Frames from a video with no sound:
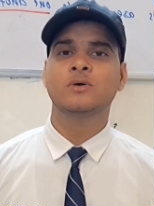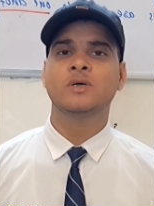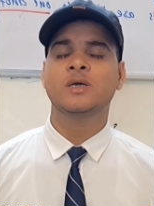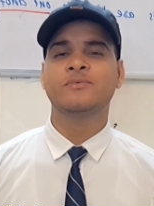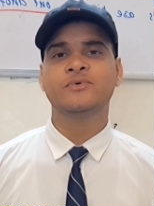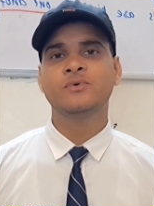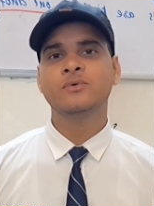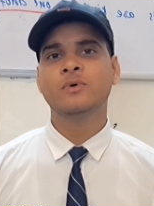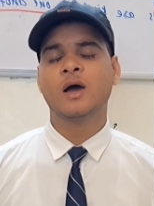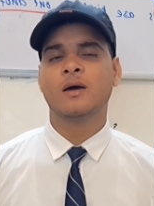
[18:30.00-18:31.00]
So if
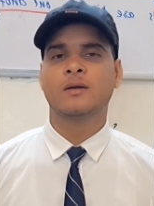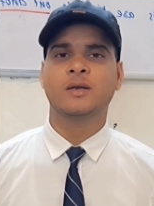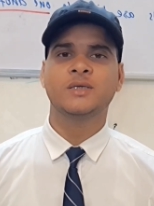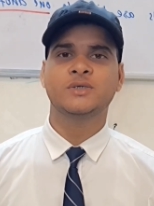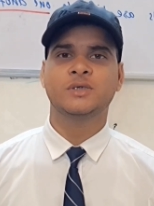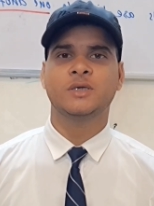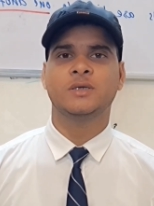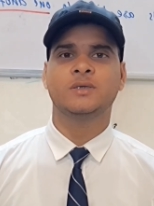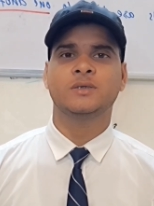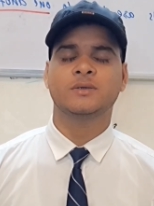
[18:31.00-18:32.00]
you are a rich
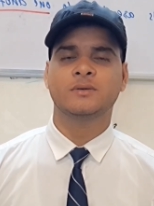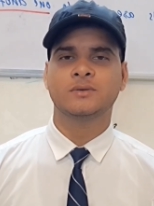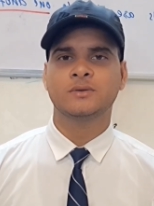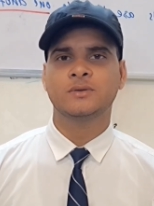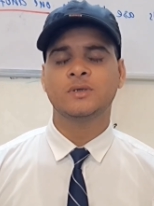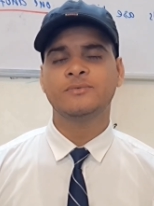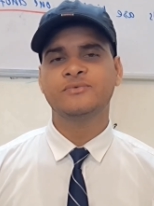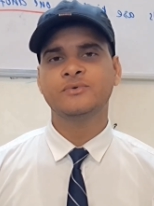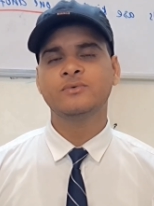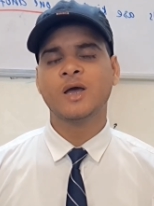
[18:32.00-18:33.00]
kid,
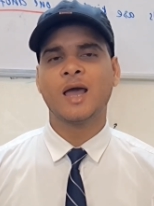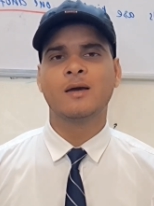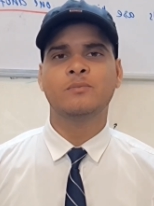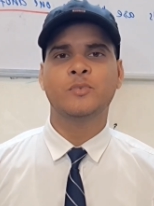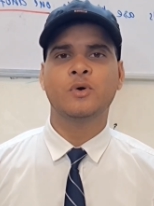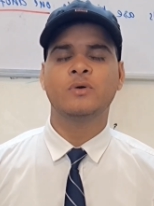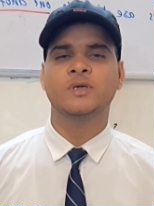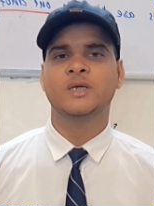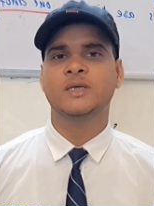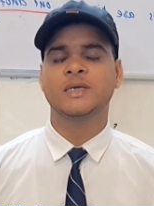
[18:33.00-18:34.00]
if you have
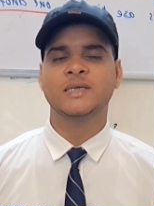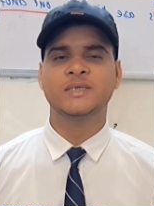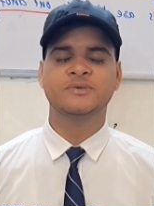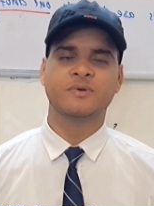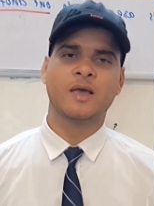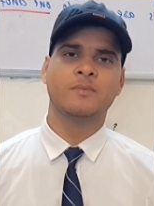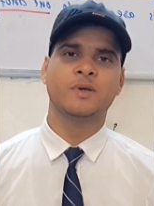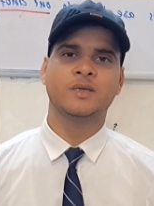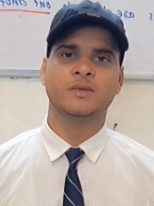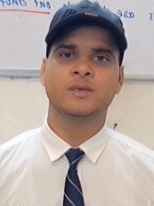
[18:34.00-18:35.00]
born in a rich
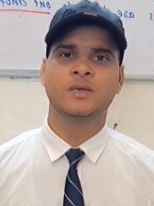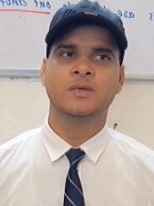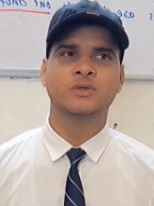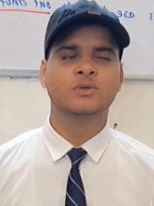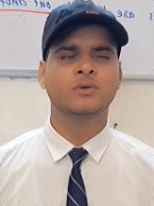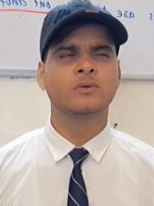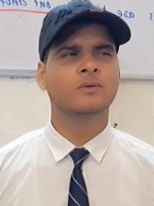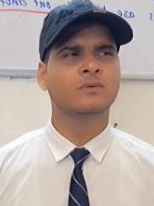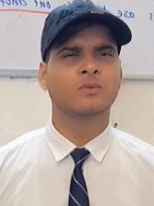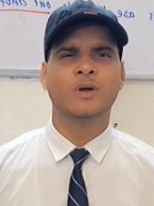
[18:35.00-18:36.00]
family,
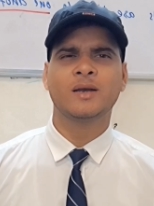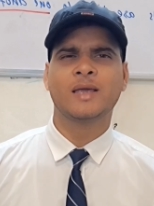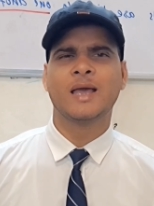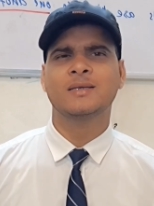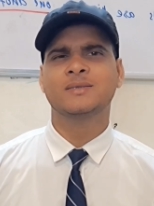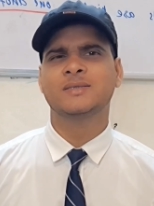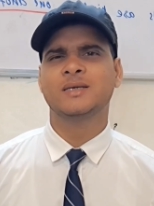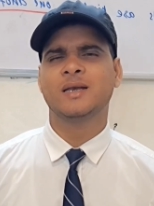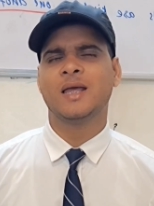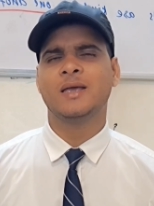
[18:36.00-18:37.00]
so one can
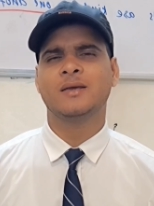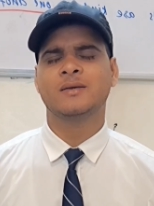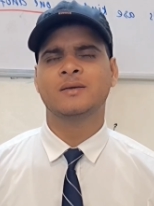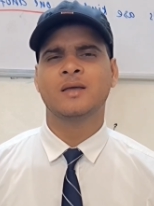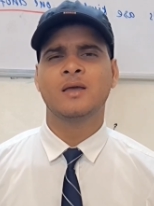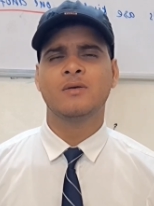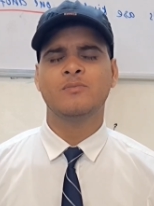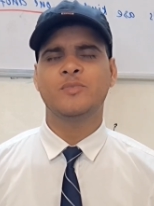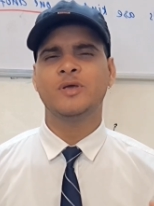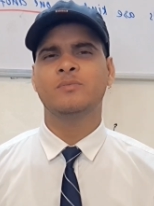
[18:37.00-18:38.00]
say like
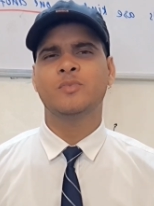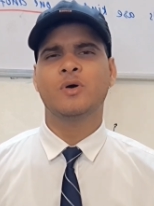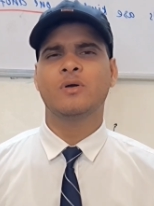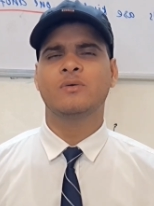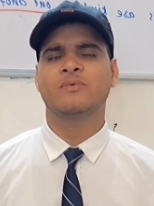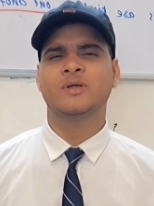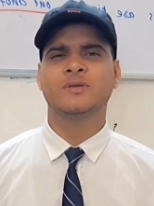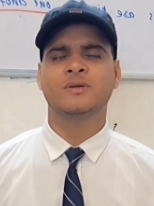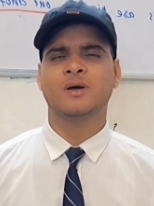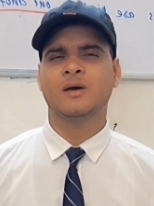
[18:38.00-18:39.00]
be born
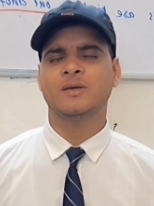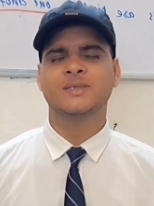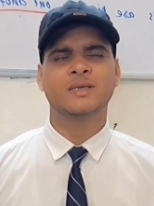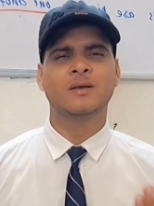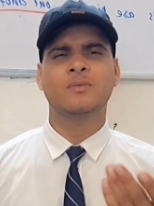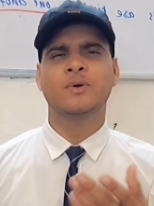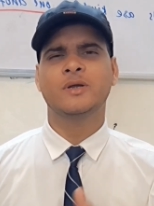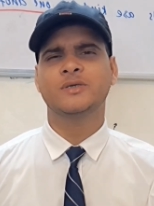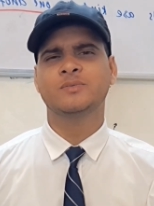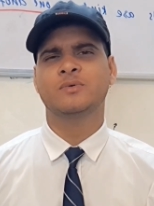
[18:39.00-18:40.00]
with a
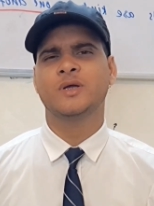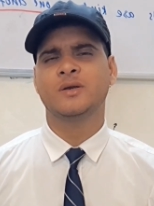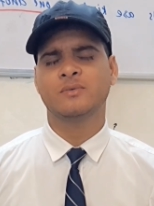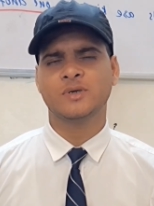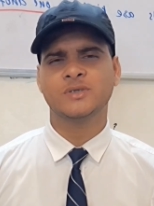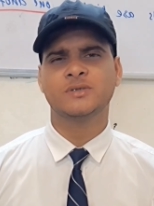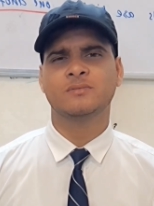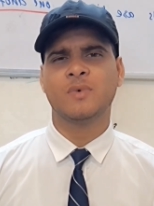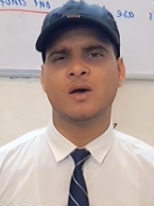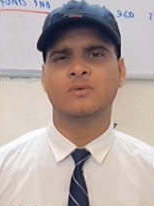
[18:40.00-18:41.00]
silver spoon in one's
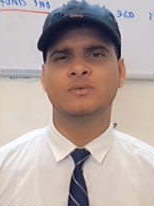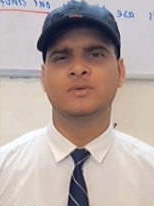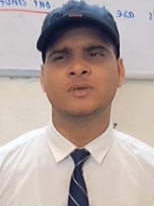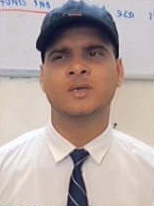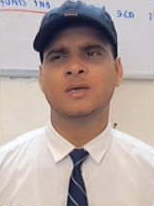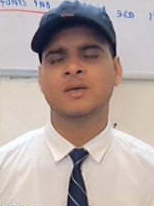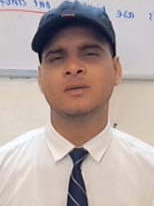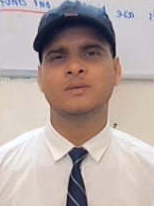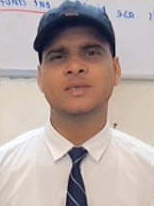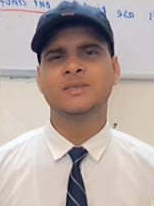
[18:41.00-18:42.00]
mouth.
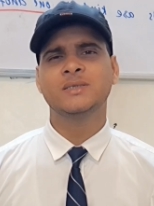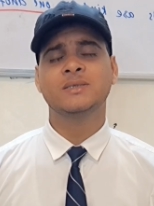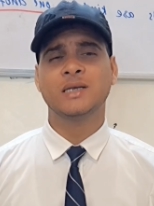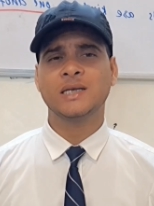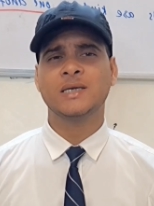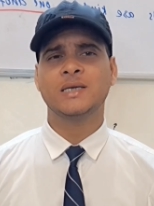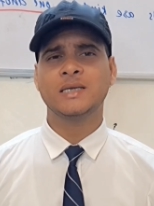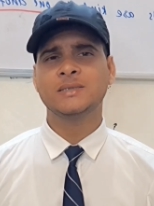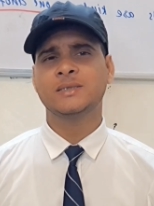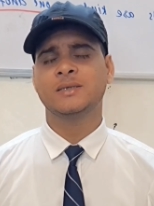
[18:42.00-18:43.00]
This is the
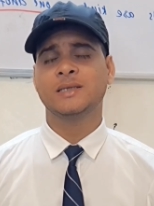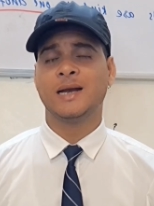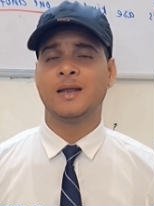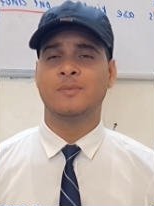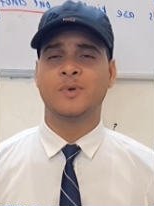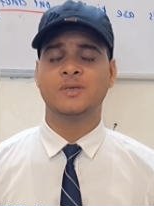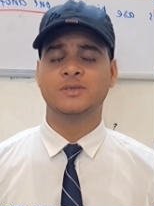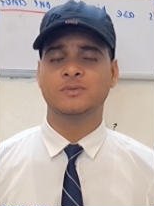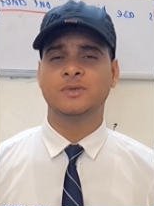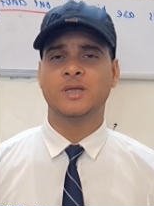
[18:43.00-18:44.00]
luckiest thing that
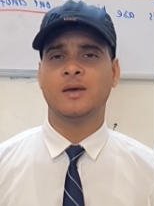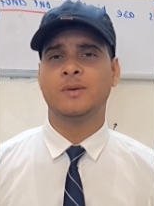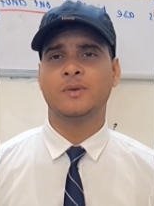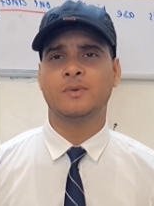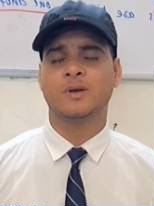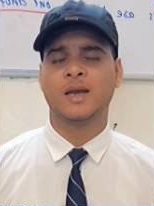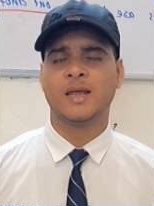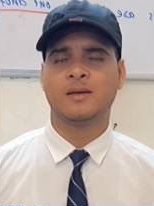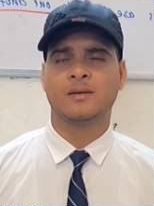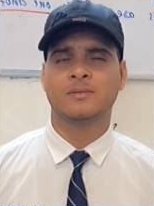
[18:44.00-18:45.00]
happens with everyone,
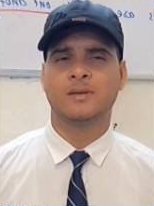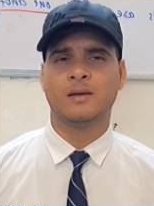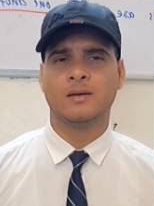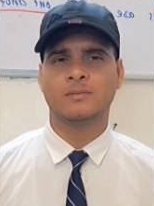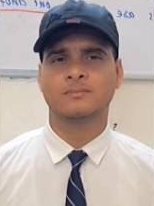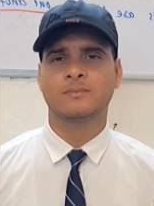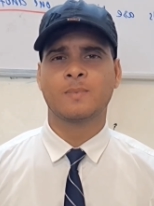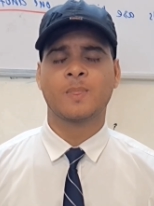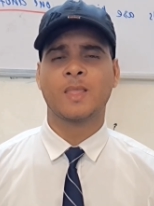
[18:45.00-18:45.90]
like the